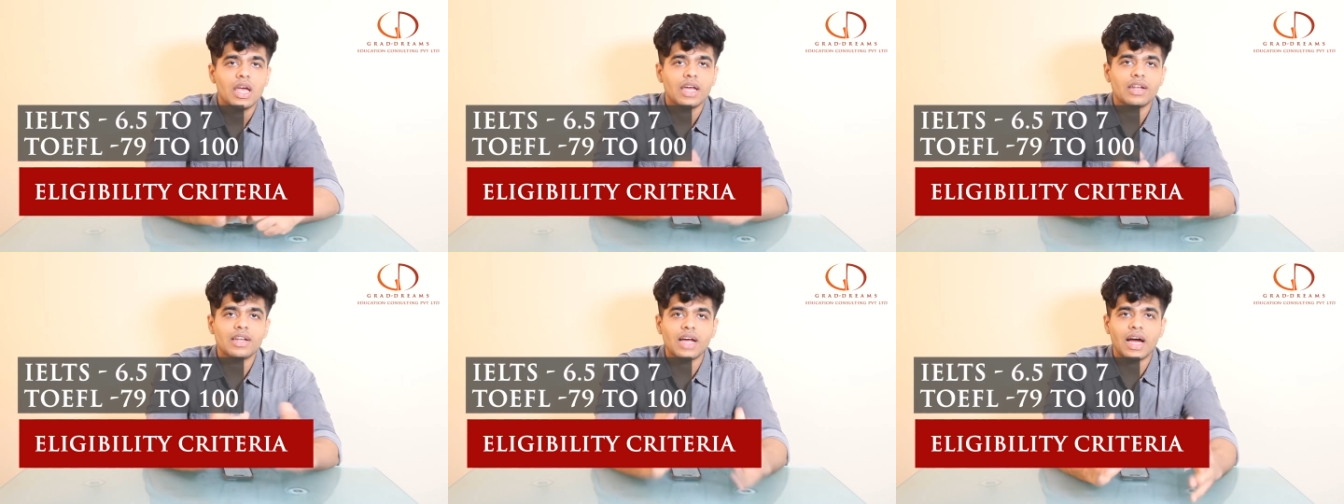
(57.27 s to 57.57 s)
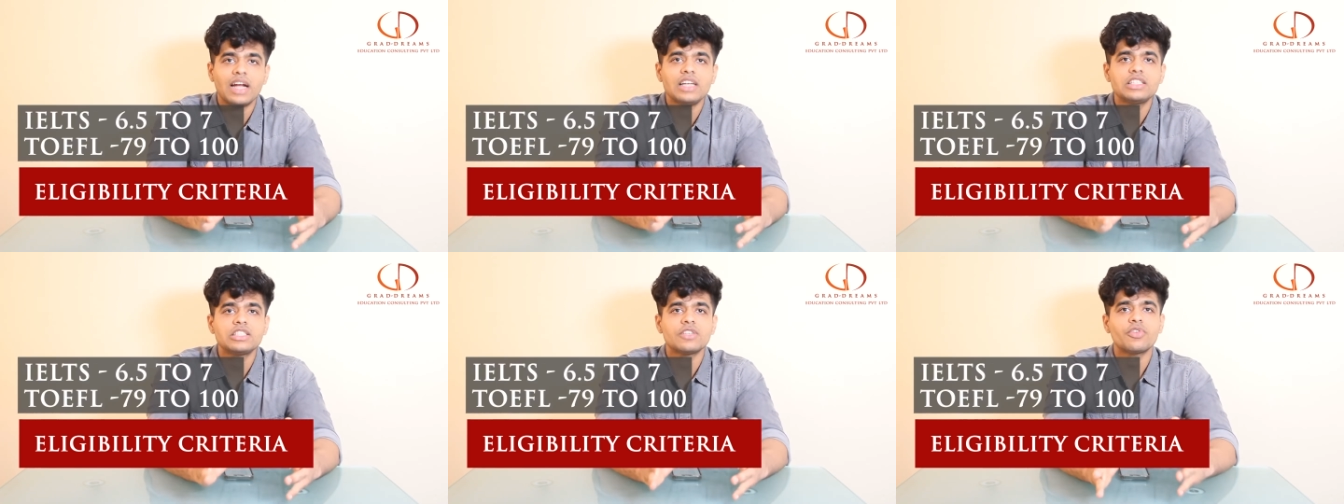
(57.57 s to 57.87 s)
In
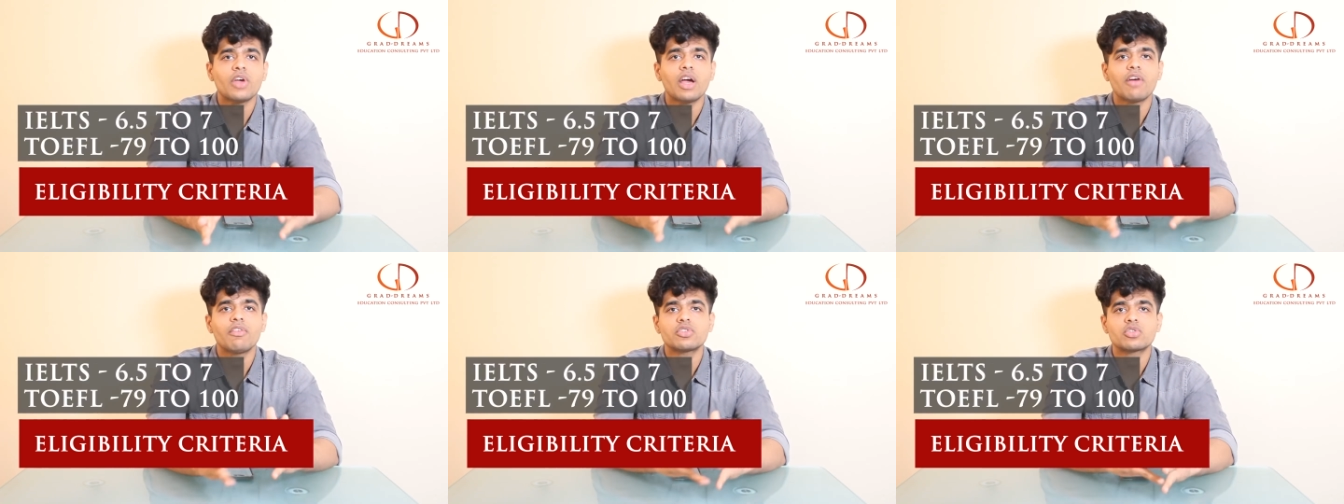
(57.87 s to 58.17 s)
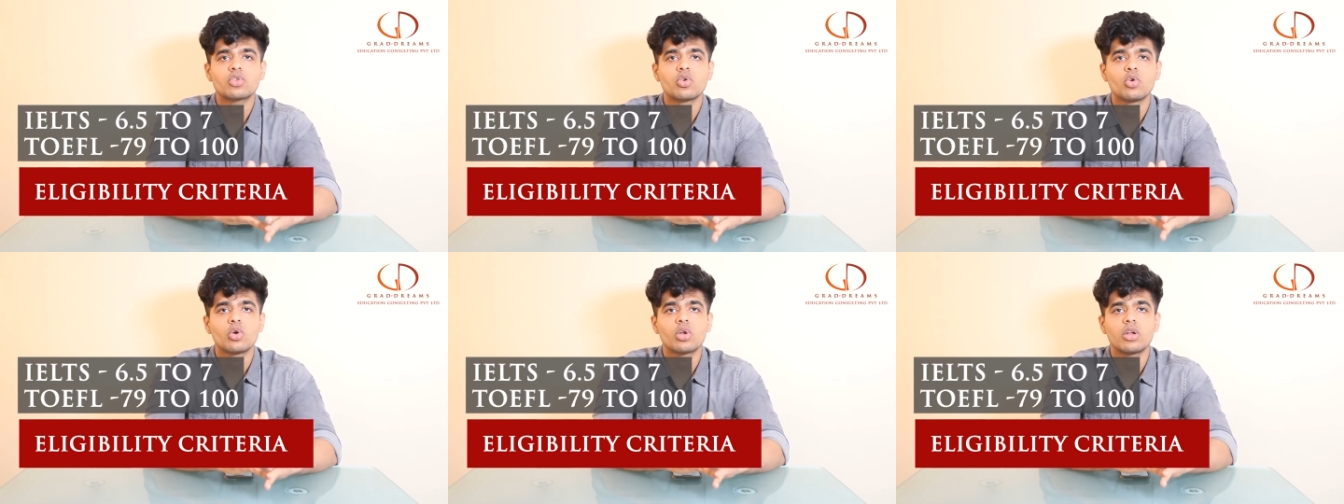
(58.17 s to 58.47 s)
IELTS, if you have a
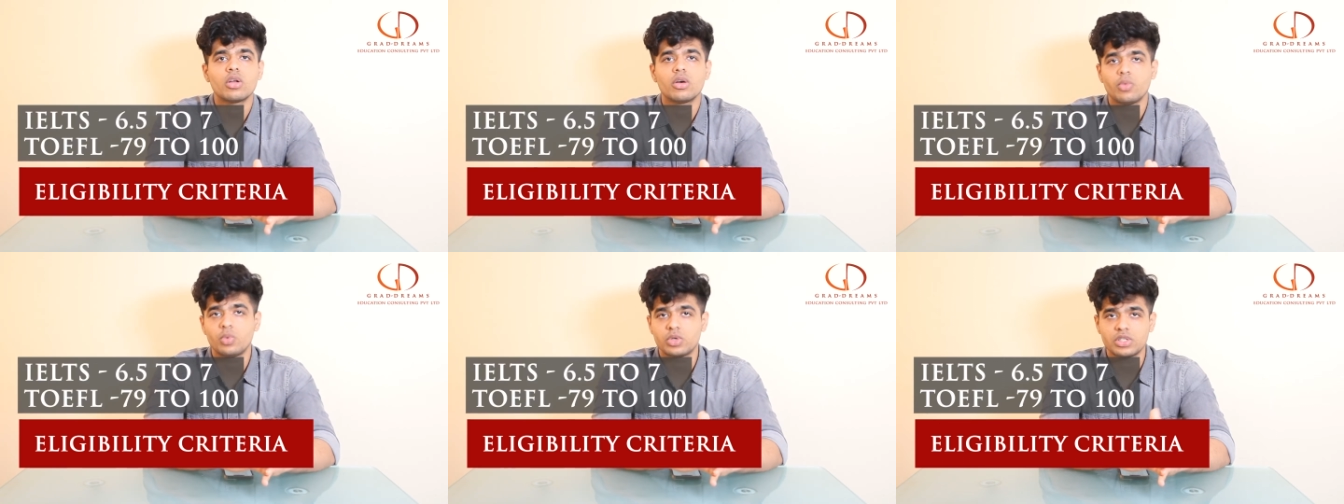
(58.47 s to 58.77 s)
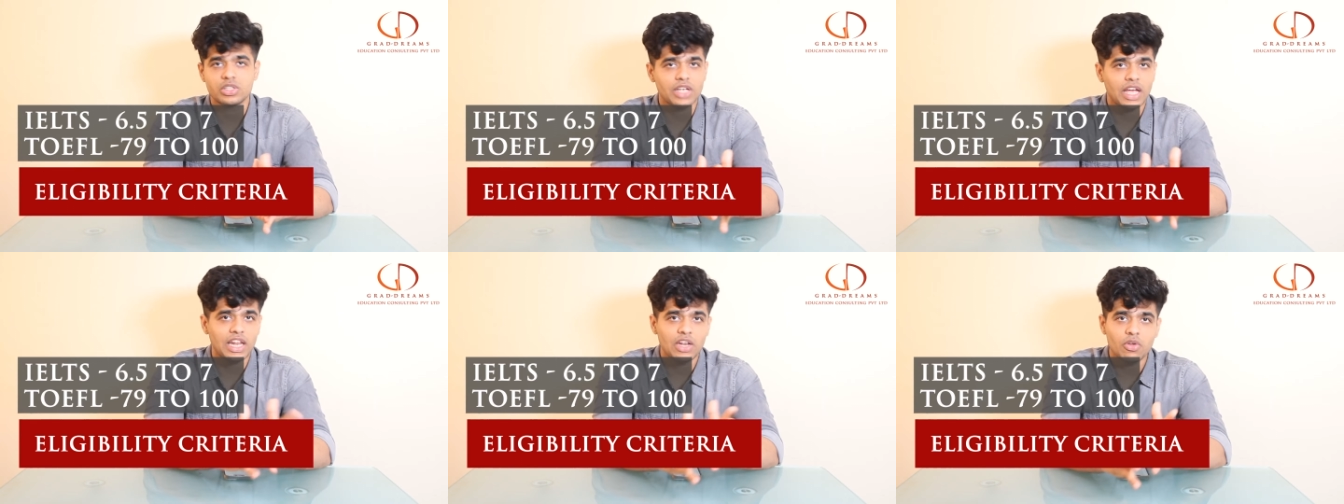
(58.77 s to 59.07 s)
score
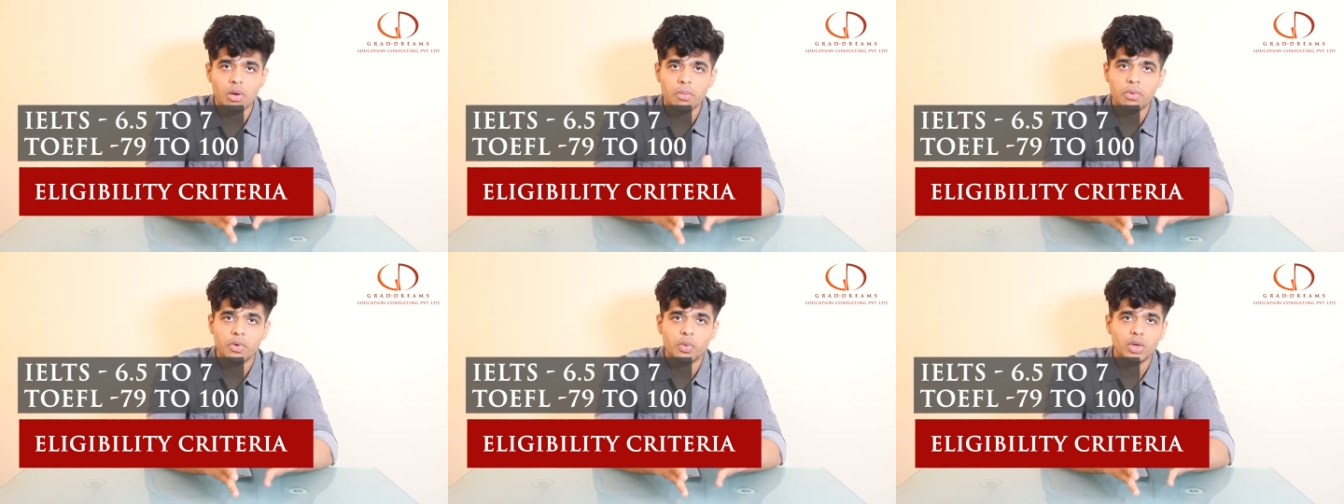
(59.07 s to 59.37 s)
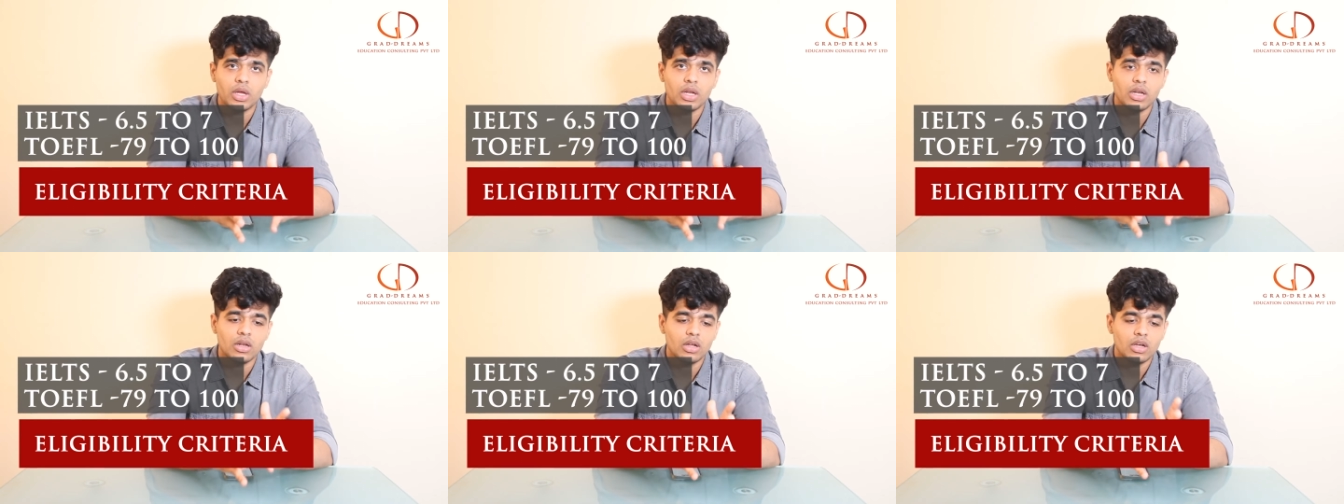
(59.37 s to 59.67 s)
which is anywhere
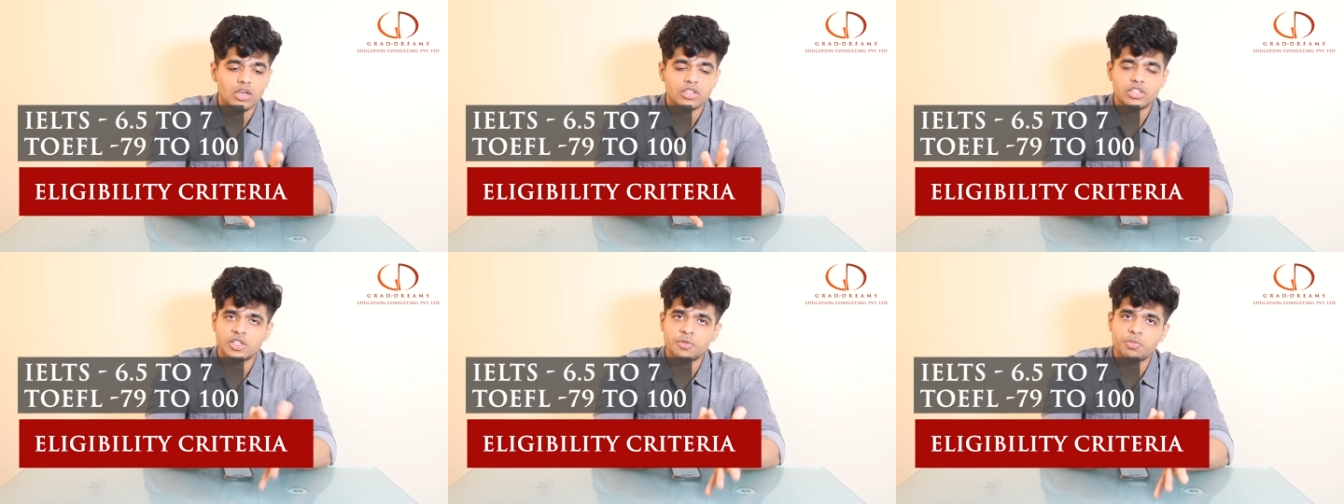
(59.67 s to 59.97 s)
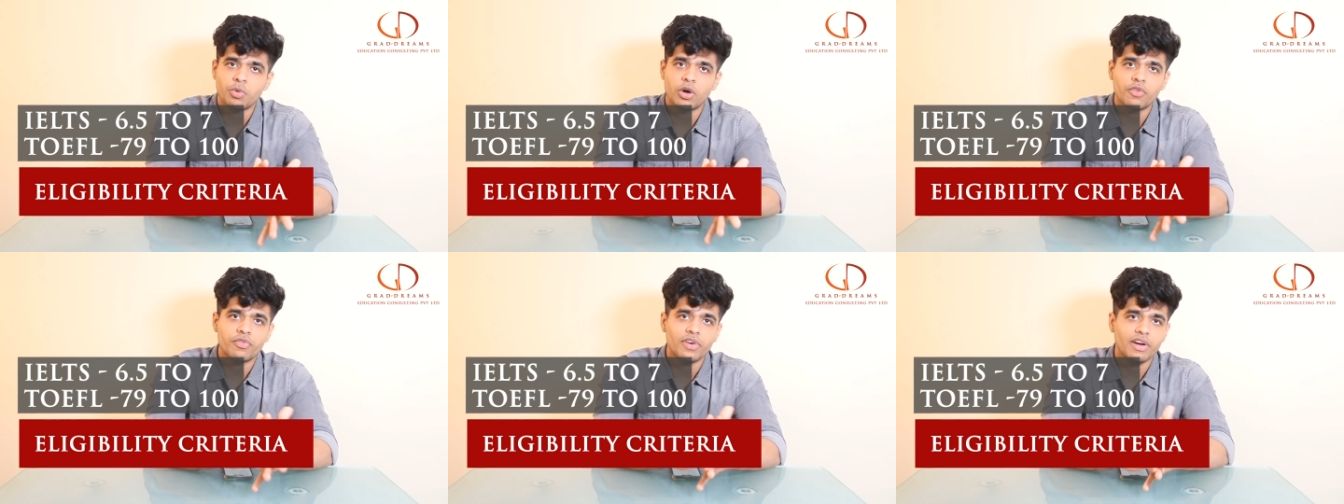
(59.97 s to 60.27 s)
between
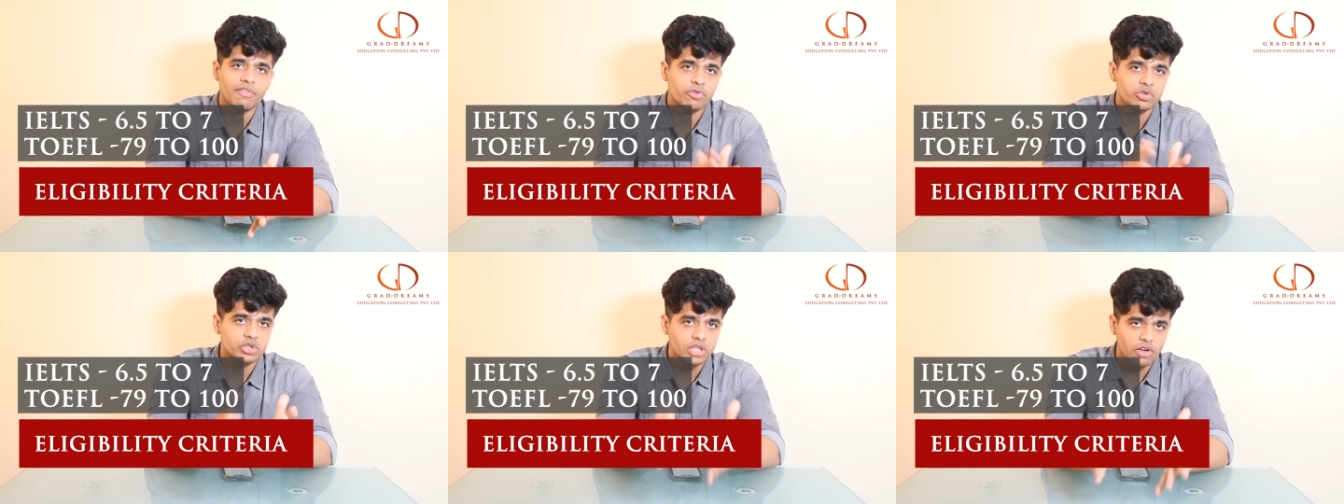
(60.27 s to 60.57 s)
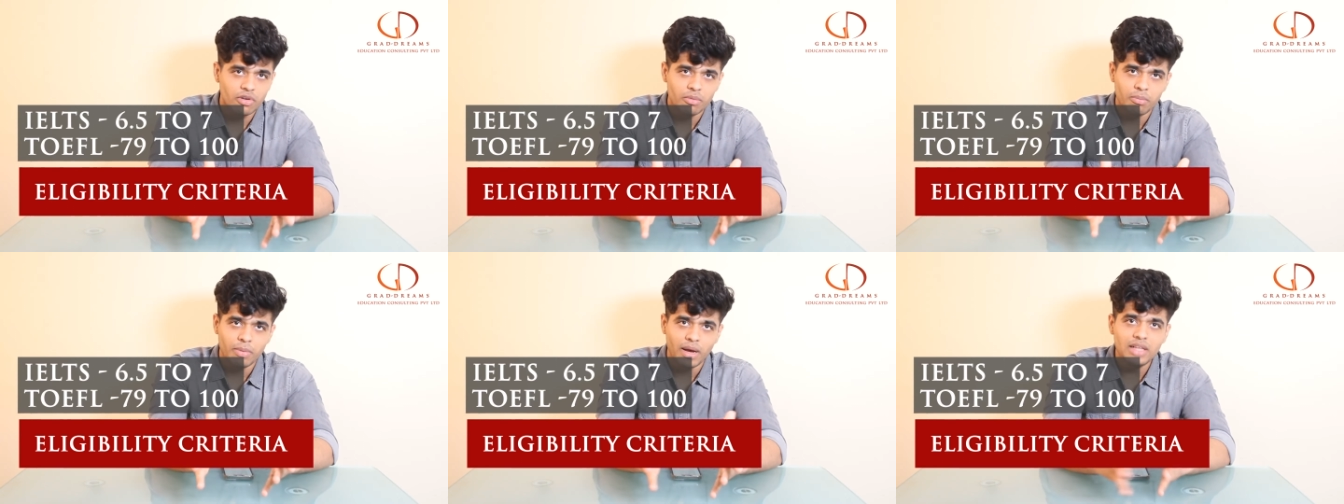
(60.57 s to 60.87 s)
6.5 to
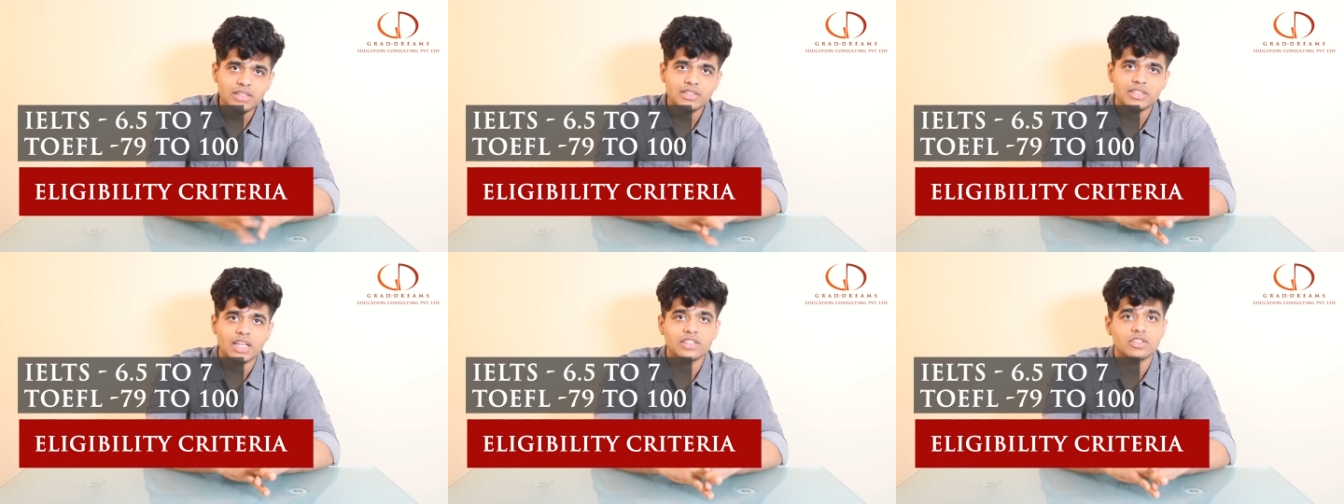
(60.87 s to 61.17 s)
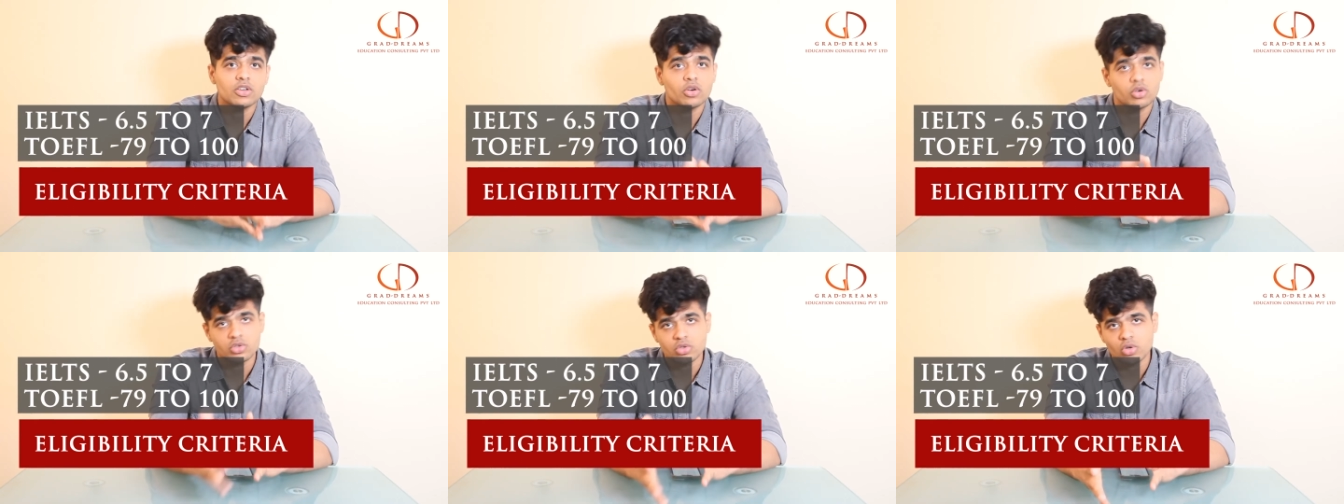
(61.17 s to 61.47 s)
7 bands,
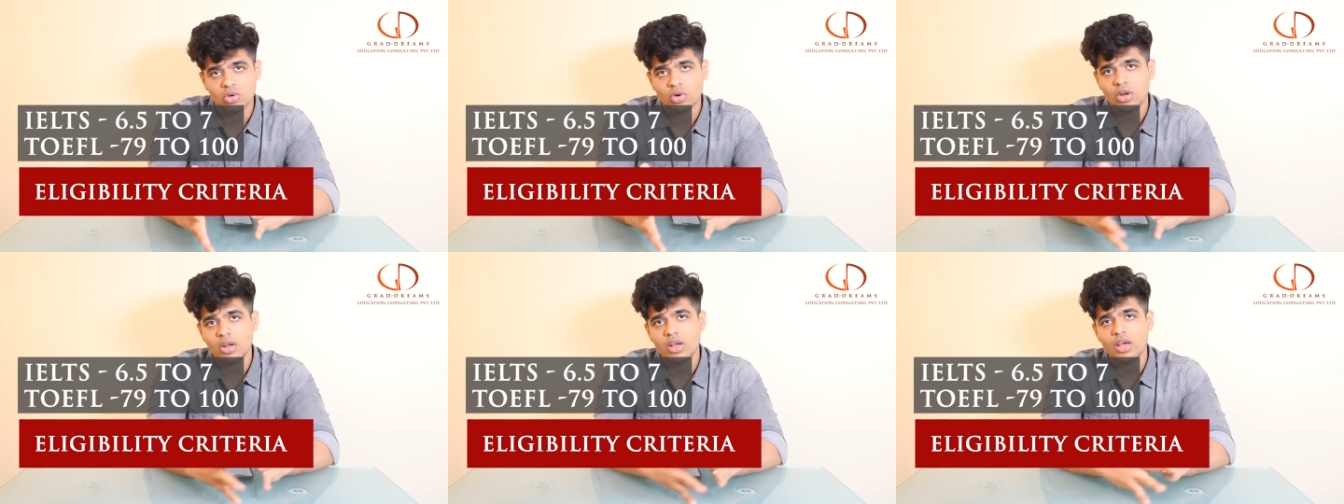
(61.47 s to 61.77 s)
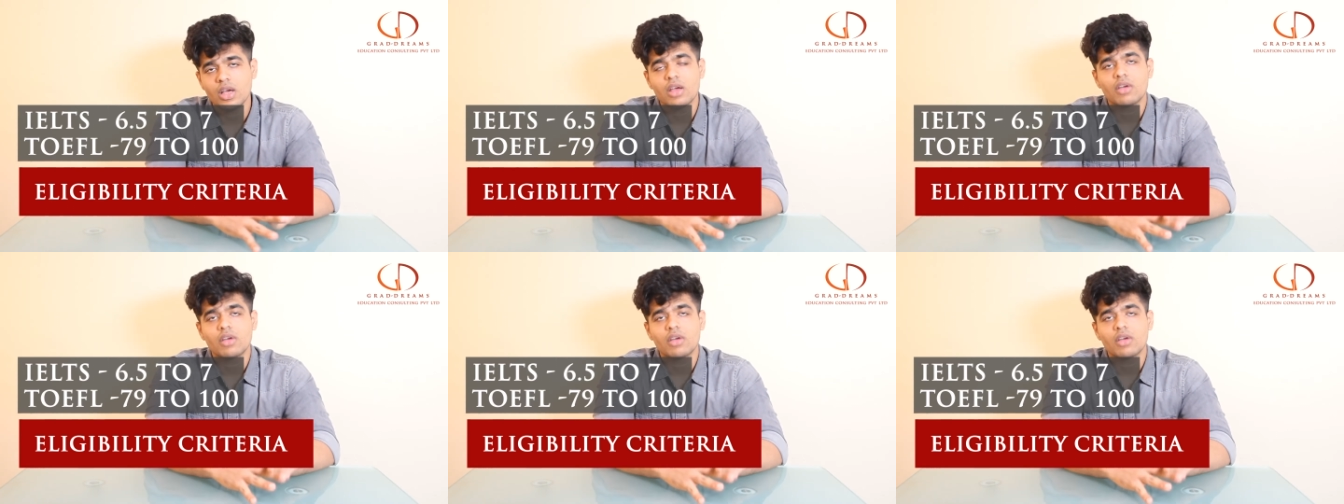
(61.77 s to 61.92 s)
that's a good score.